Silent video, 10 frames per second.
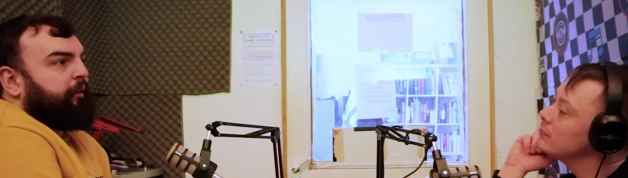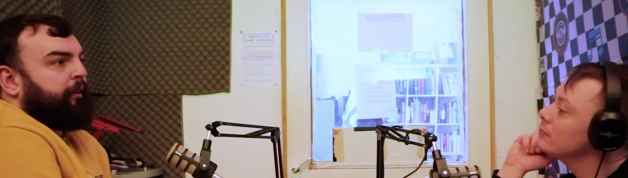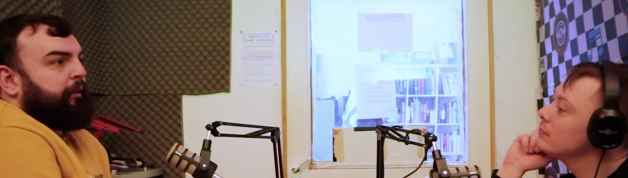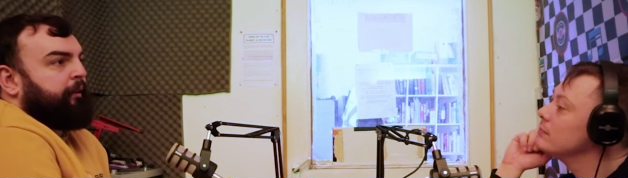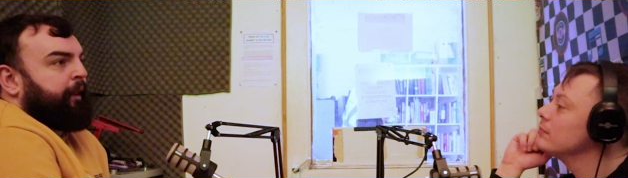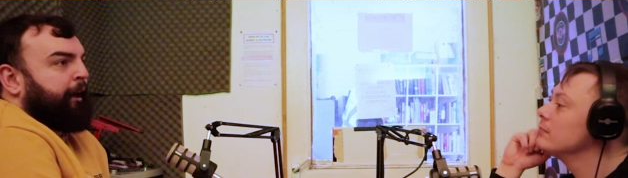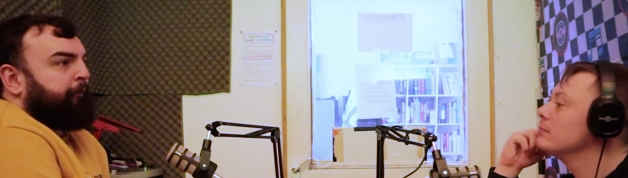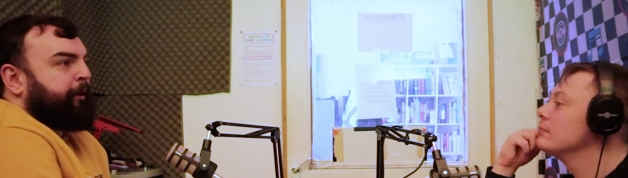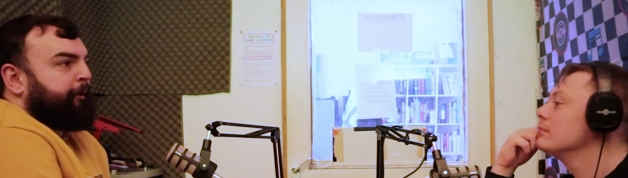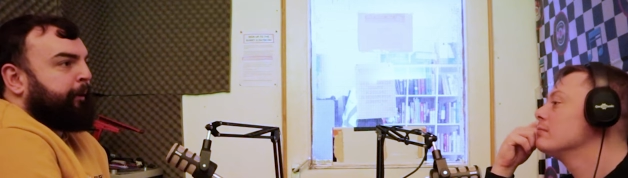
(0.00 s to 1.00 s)
Speaker 1: They
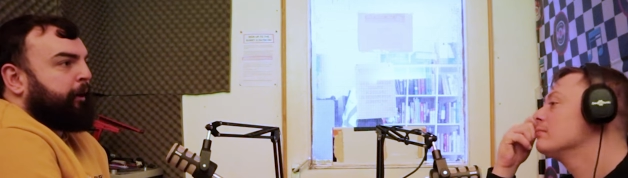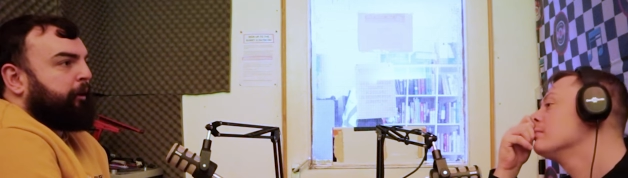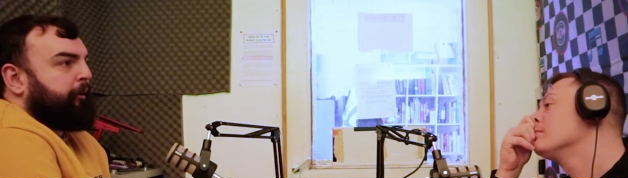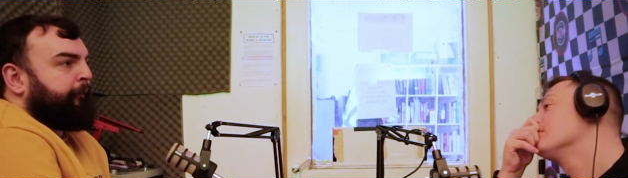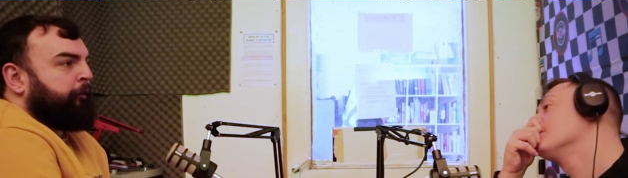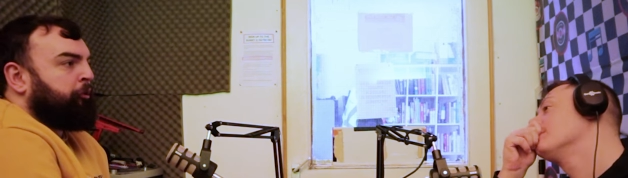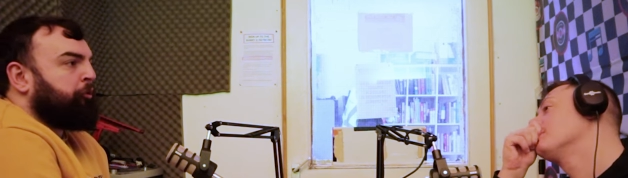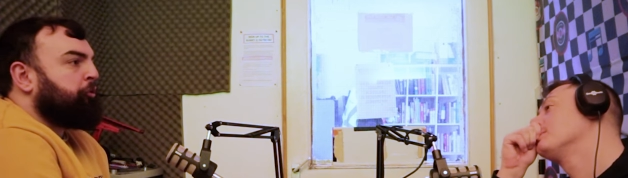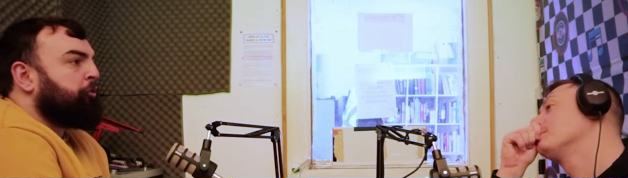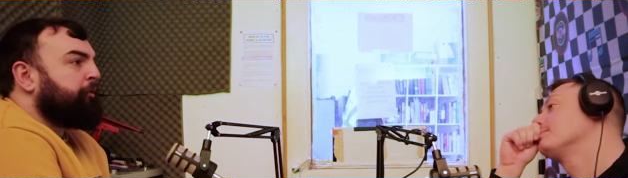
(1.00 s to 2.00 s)
have been a bit of a
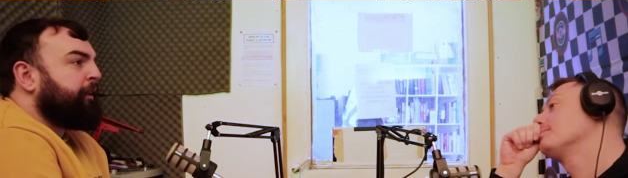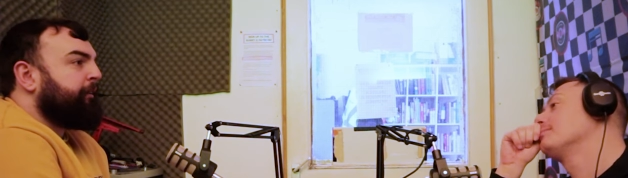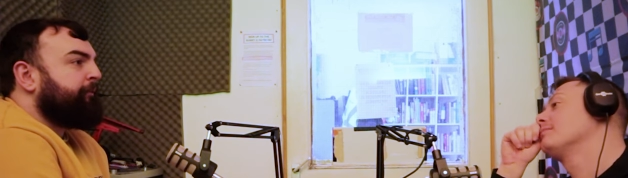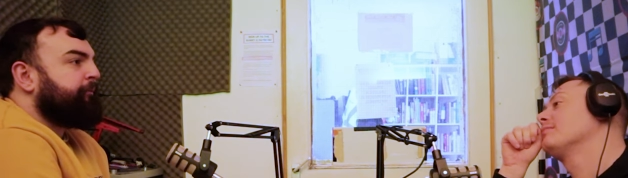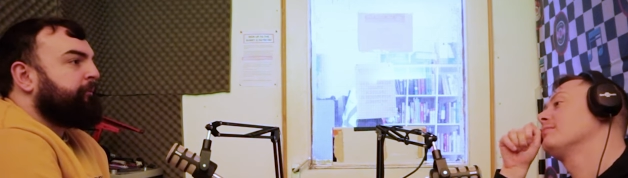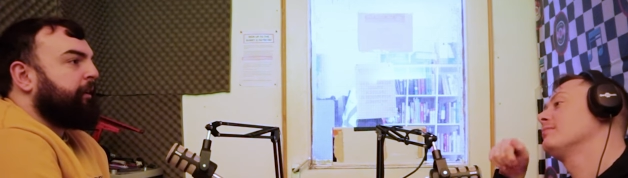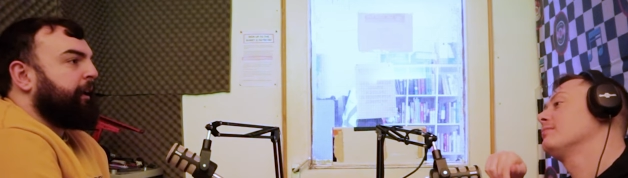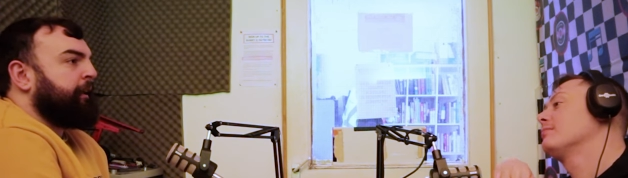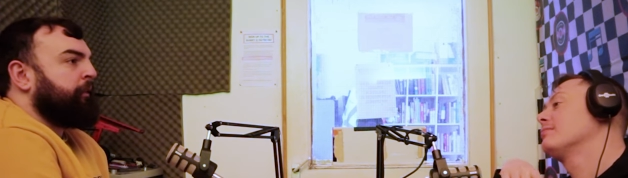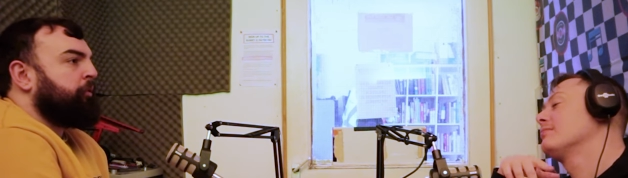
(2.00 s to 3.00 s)
yo-yo team,
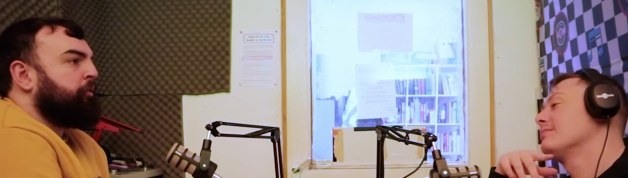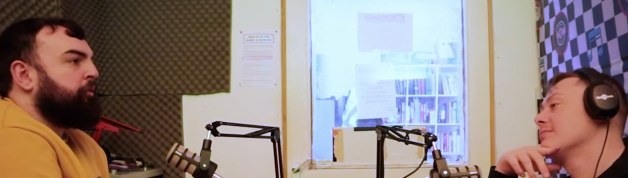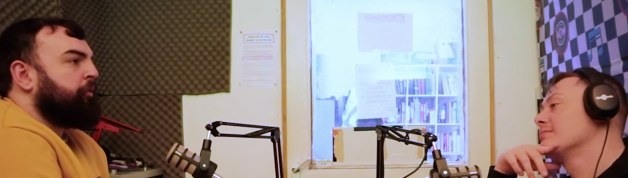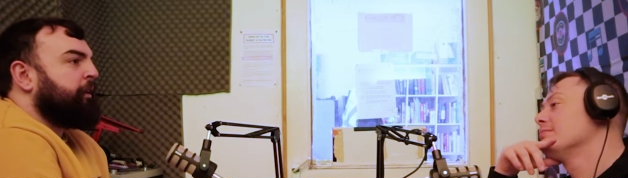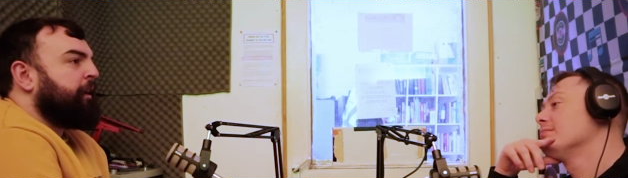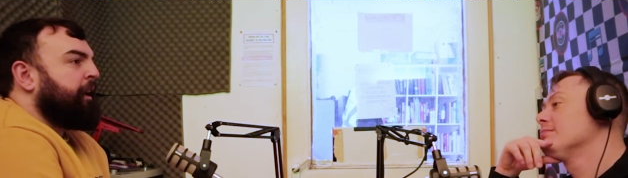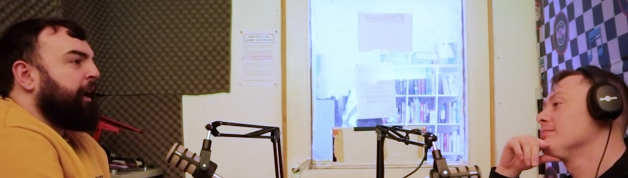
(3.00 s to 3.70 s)
and so.